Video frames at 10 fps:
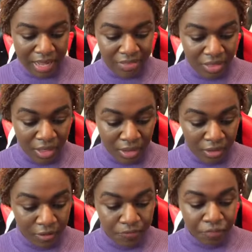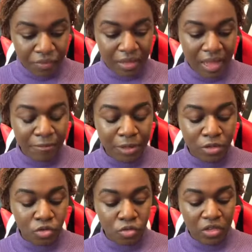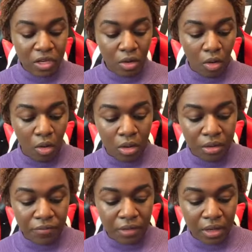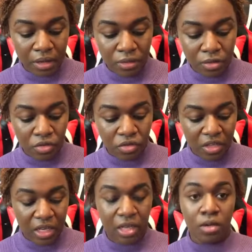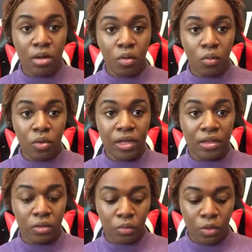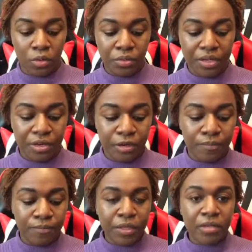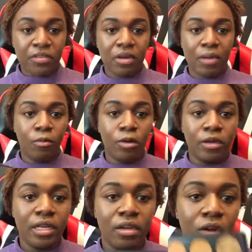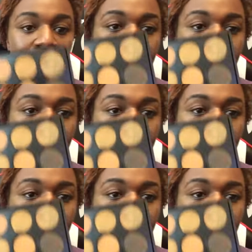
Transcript: I think because I've been using all of the colors in the row here, so I'm working on